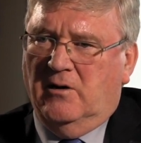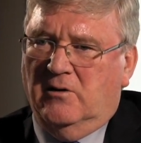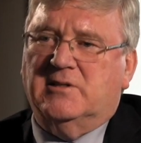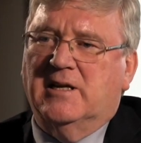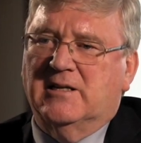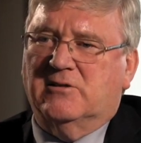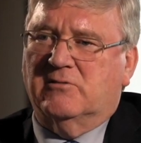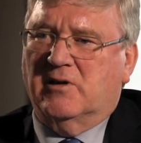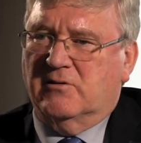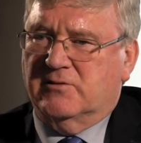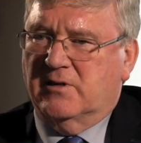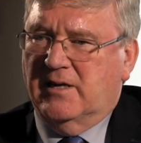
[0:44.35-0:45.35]
until
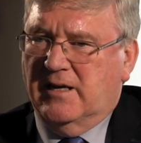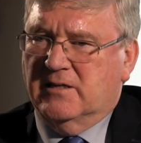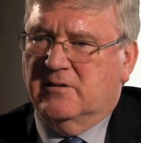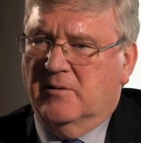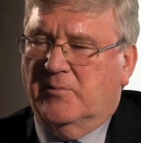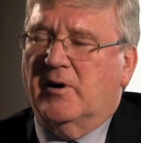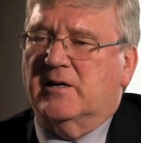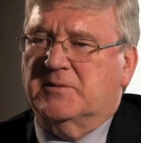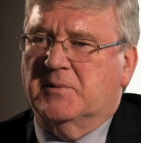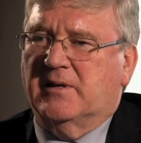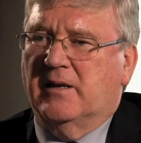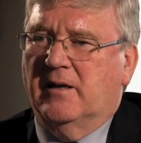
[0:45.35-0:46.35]
2008
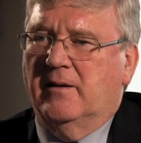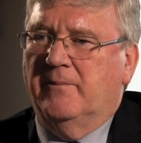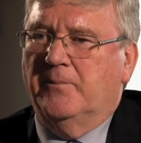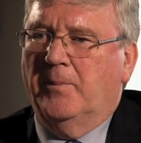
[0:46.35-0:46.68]
approximately,